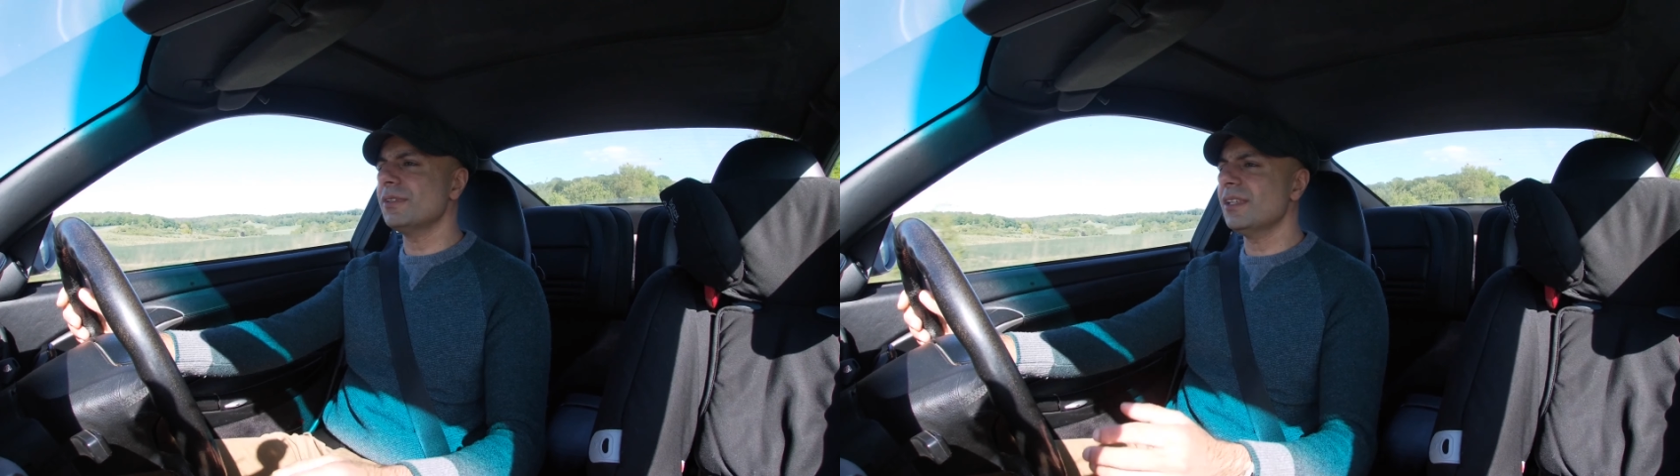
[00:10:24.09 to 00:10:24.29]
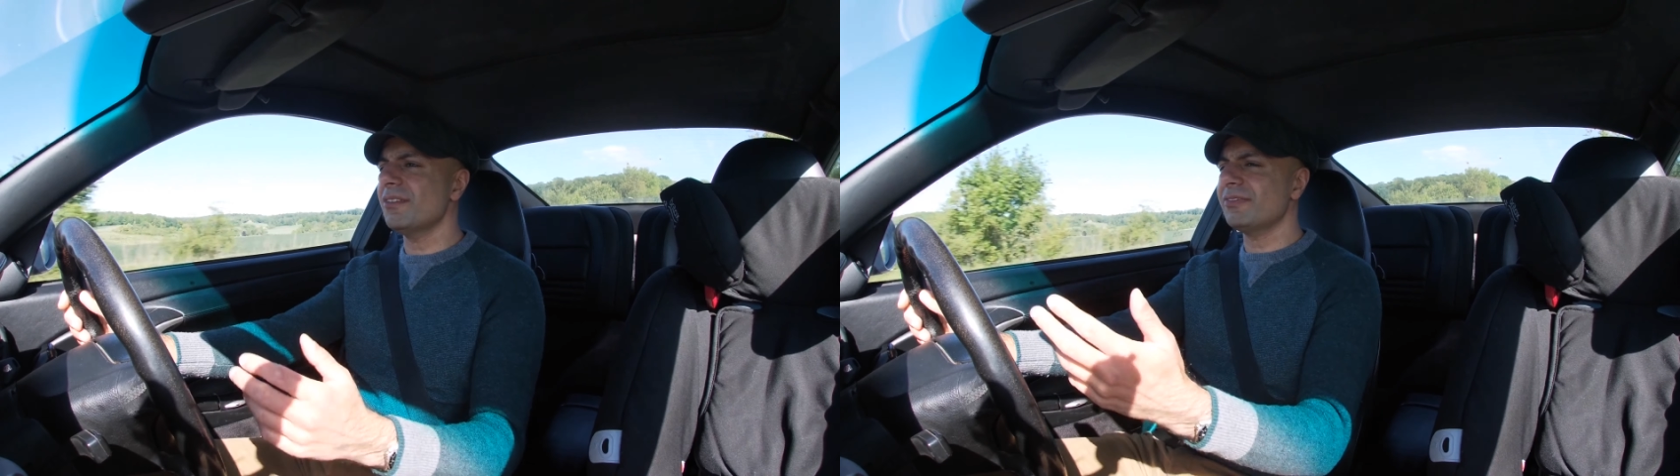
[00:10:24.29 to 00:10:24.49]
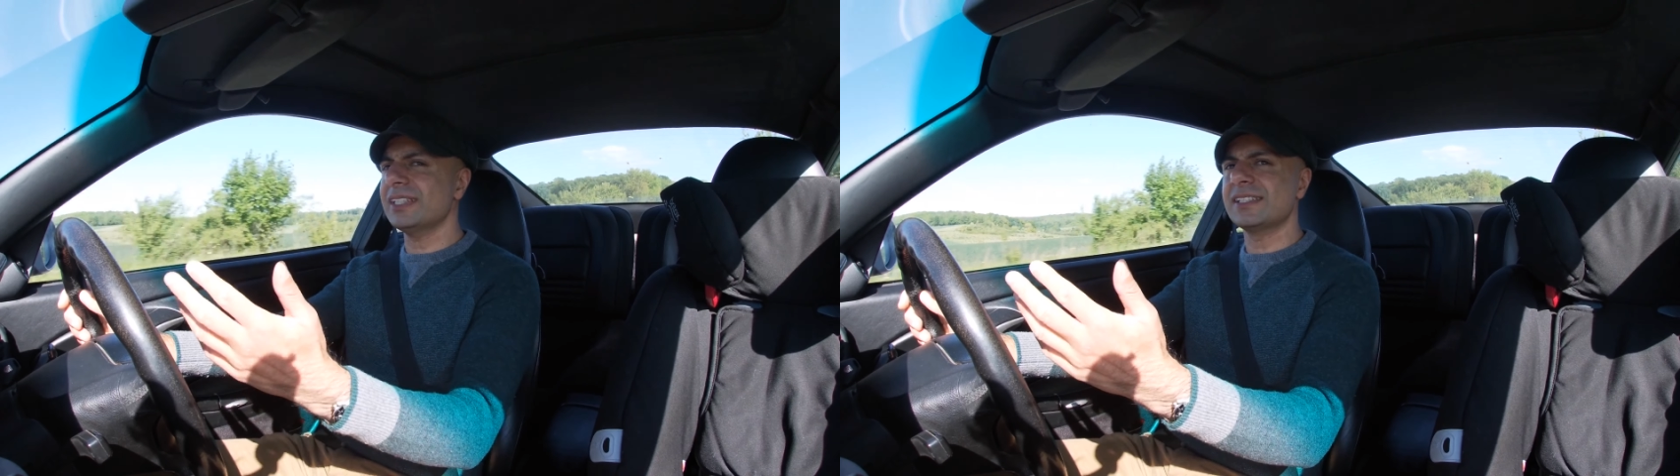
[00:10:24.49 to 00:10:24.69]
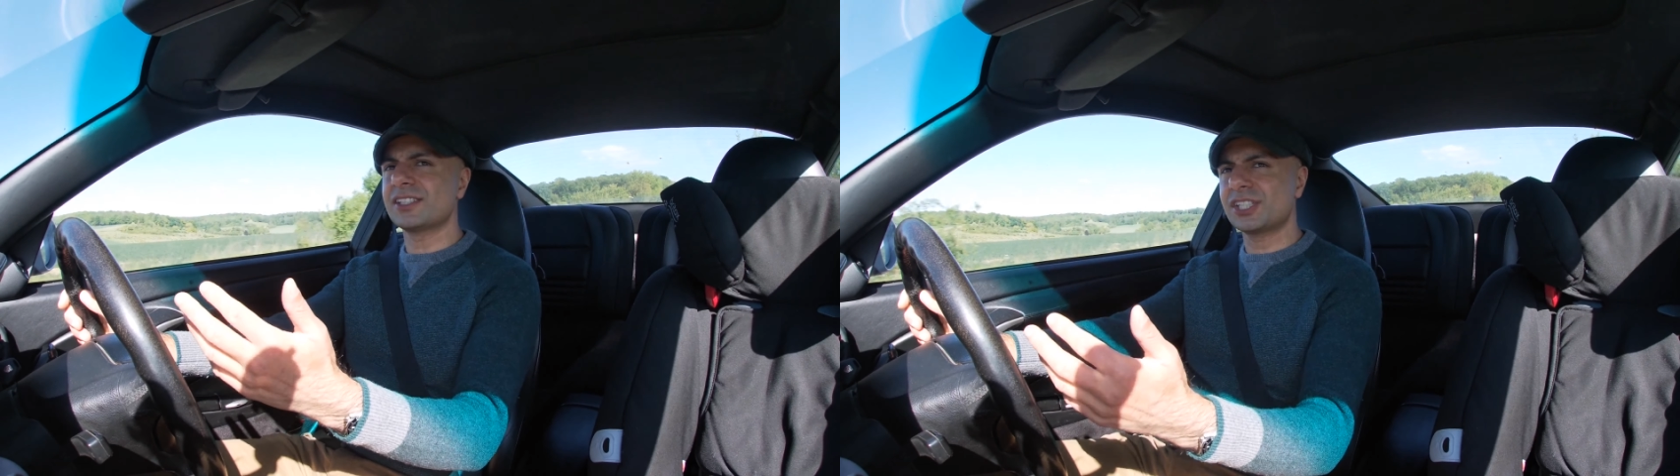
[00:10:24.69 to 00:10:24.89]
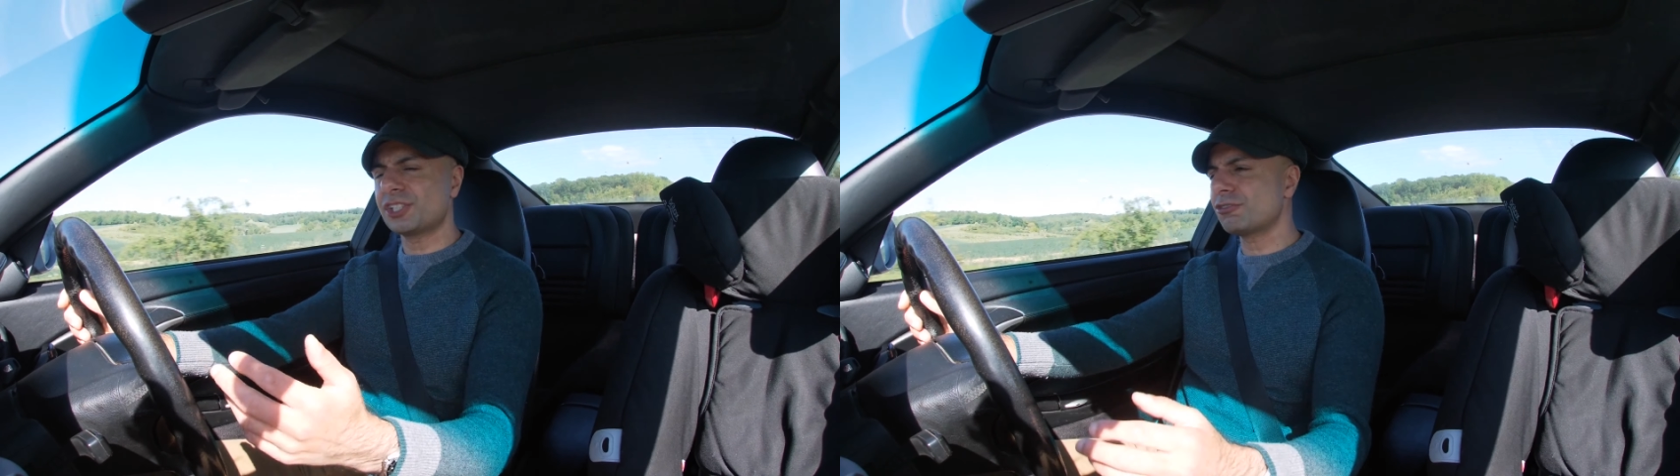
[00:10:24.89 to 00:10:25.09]
lovely and
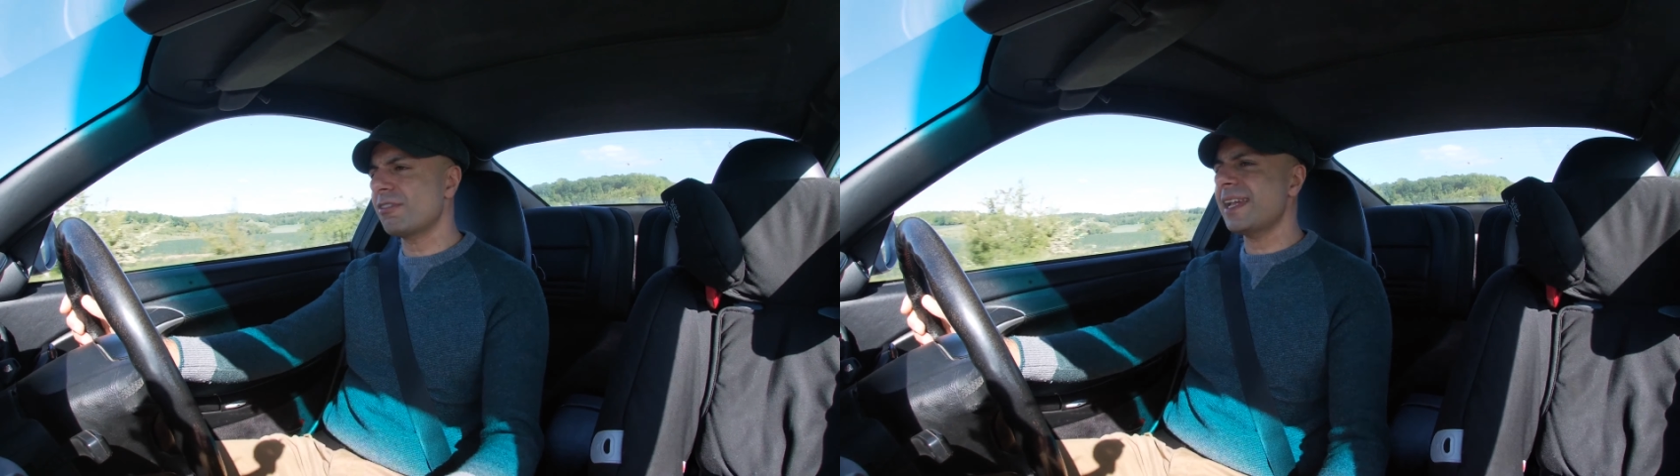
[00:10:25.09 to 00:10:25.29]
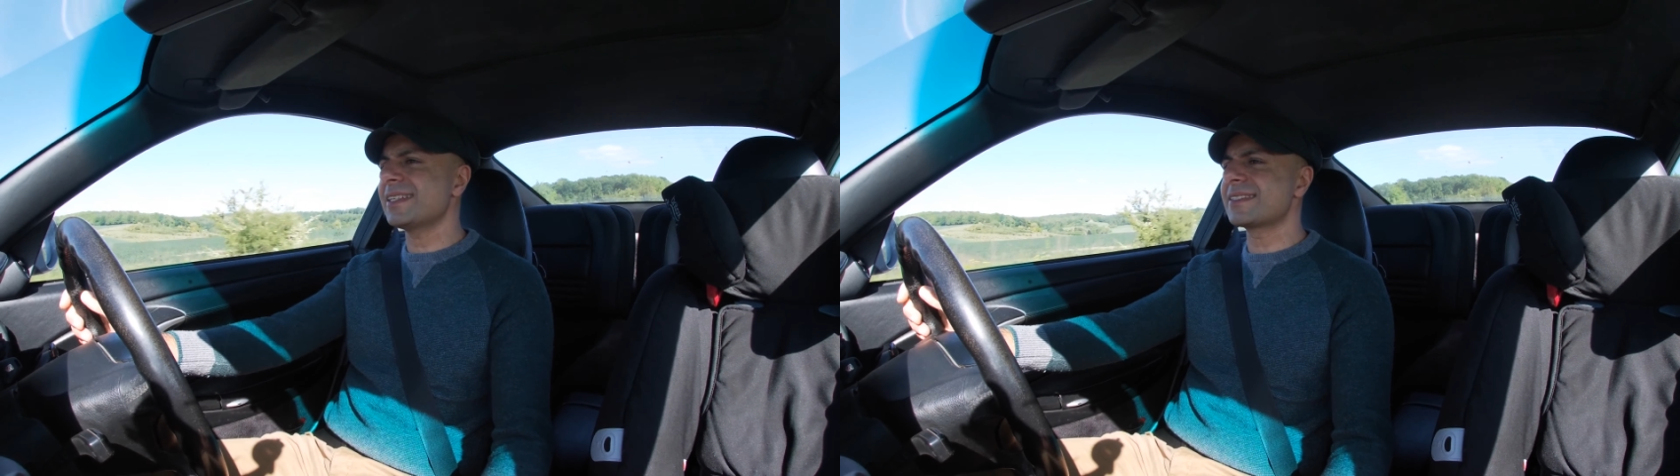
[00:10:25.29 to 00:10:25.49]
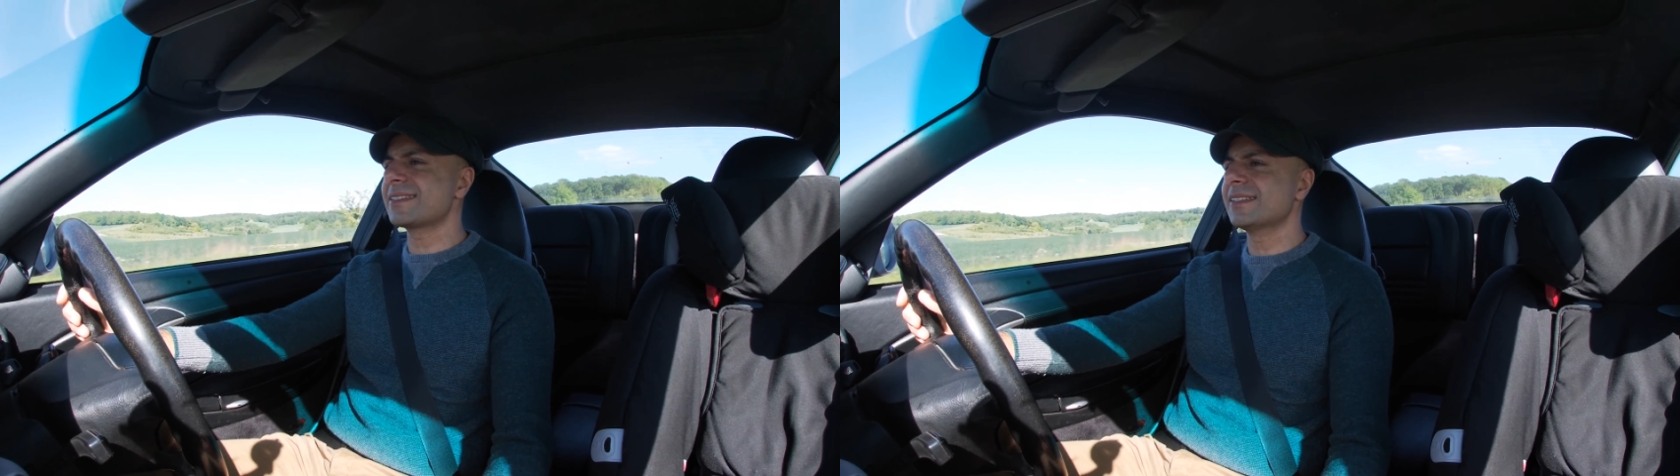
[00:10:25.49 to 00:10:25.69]
straight?